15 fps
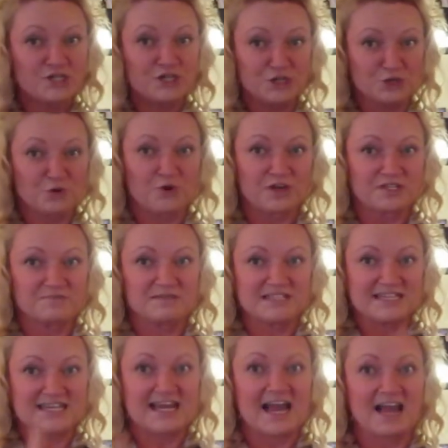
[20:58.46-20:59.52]
to do
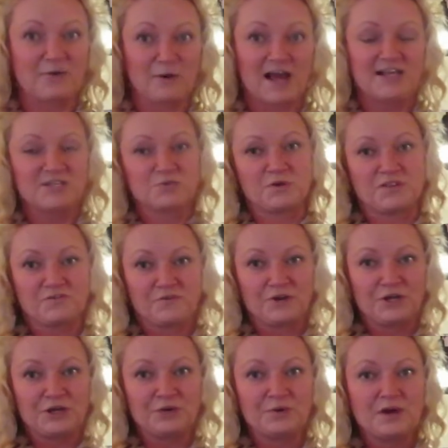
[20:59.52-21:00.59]
Christmas DIYs with for
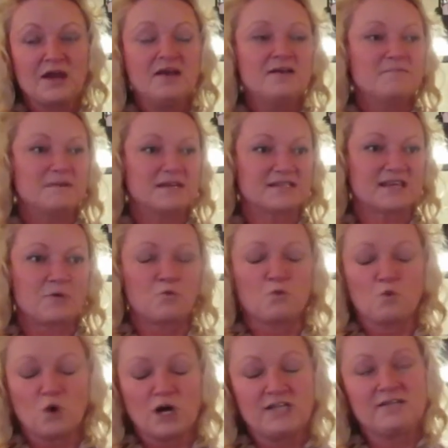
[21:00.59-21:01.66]
you. Because I
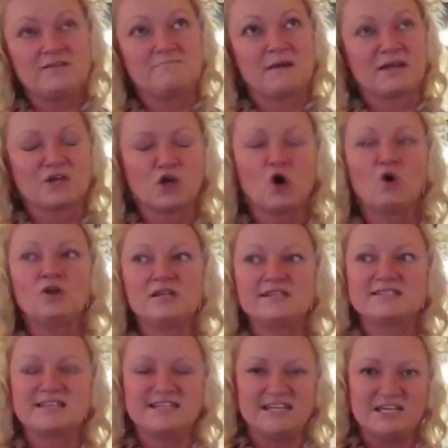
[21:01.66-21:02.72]
want, my goal
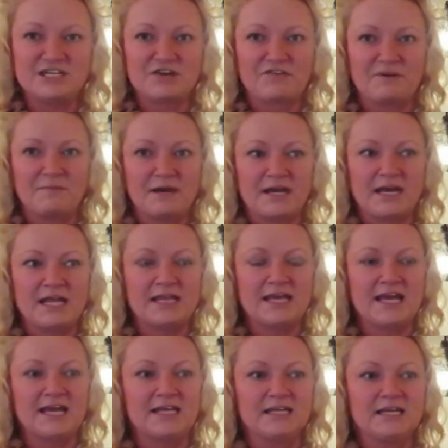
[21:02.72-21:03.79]
is to teach everybody
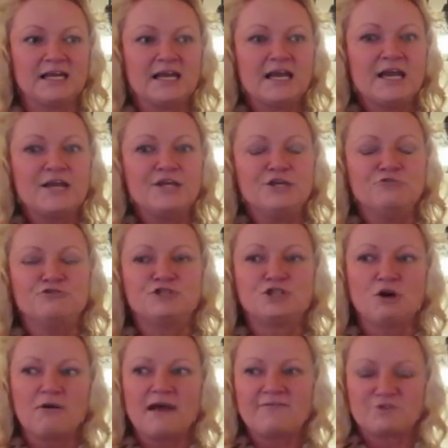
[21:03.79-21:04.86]
that you
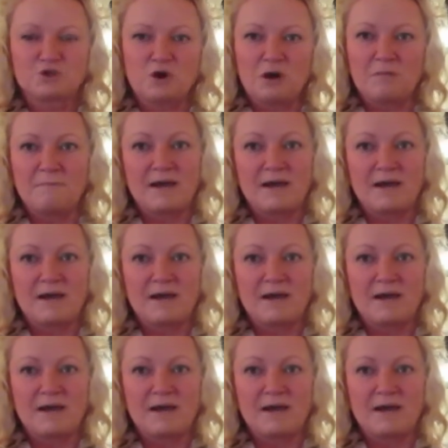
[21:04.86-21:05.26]
don't have to go out